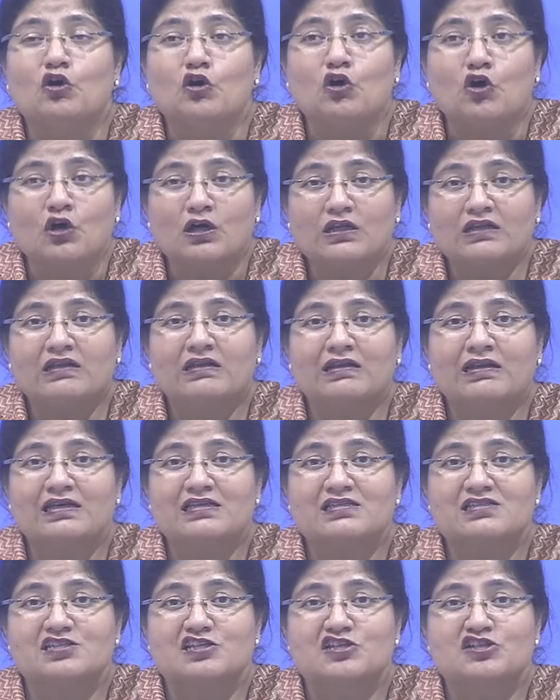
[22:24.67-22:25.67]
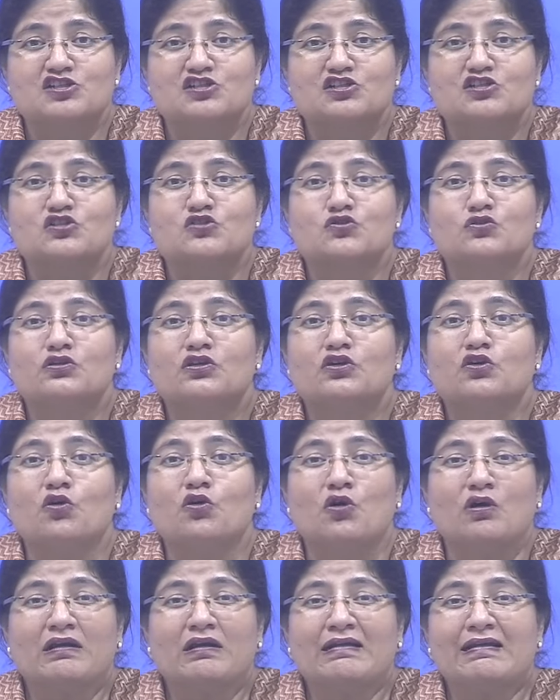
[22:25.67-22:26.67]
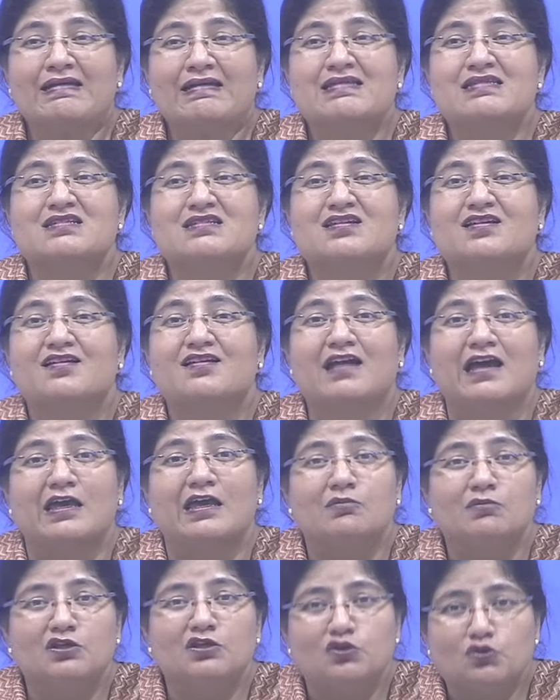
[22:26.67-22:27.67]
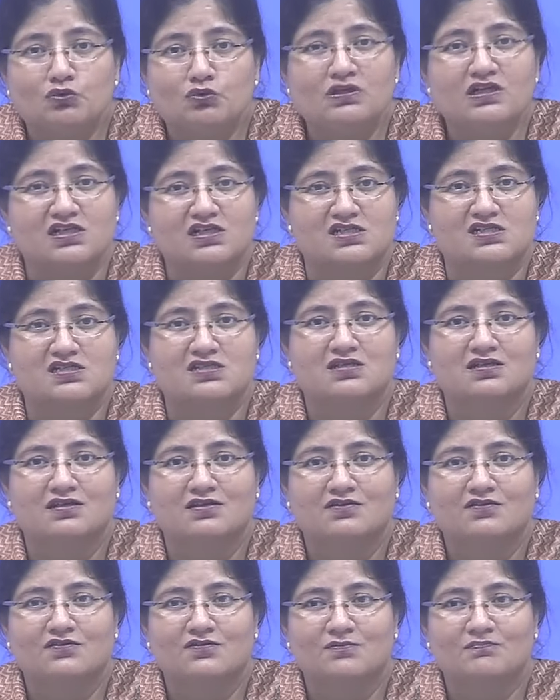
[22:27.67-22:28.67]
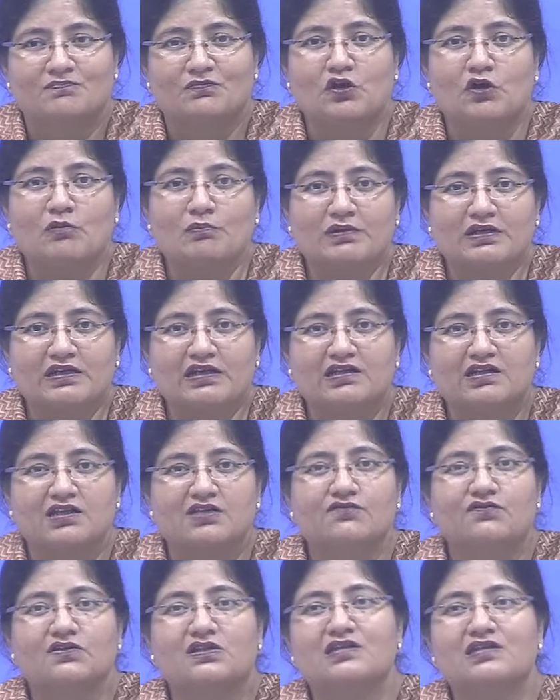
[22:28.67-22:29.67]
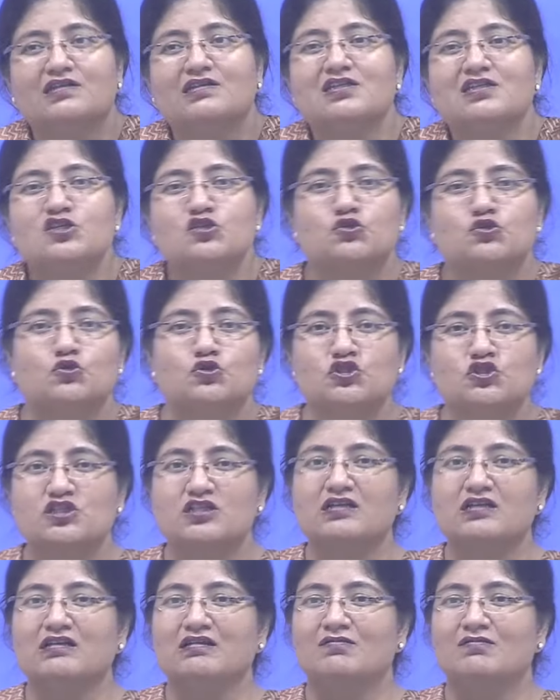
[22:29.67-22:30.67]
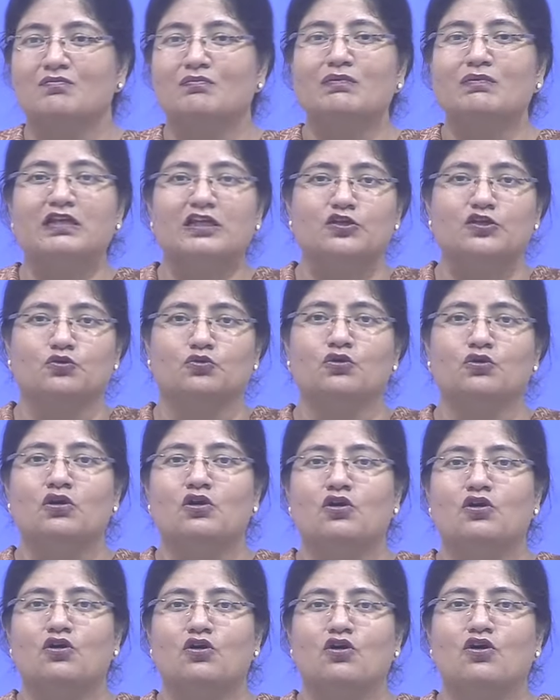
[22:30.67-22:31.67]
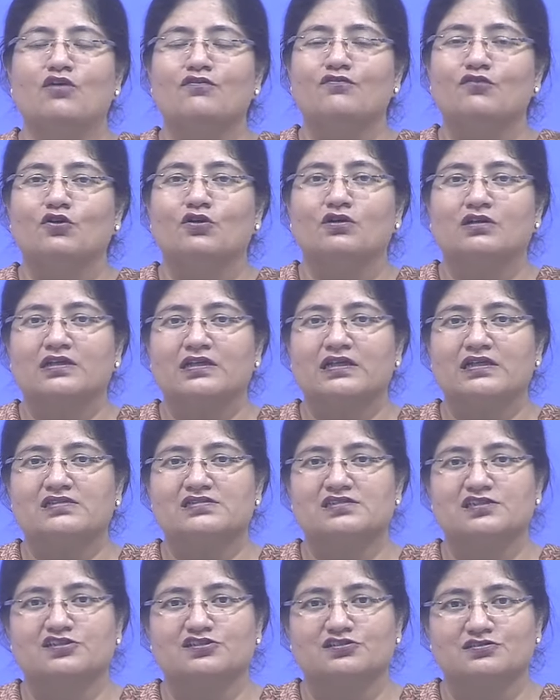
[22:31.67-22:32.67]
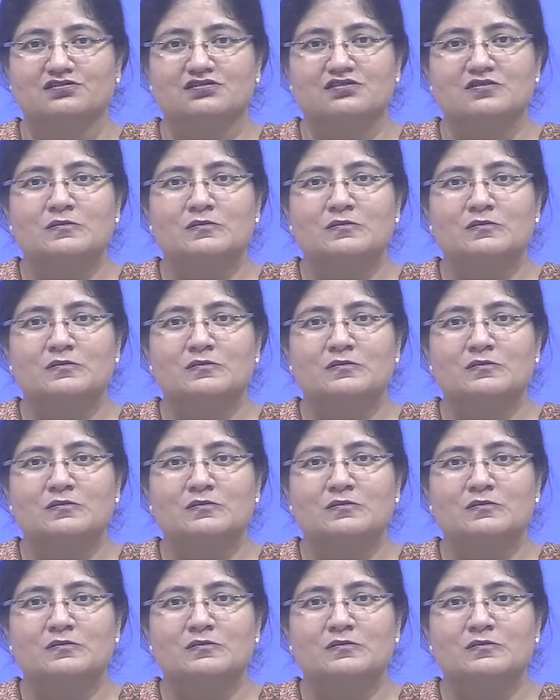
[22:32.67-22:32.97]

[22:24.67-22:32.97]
organizations, to the organized crime units operating within the social milieu of organizations.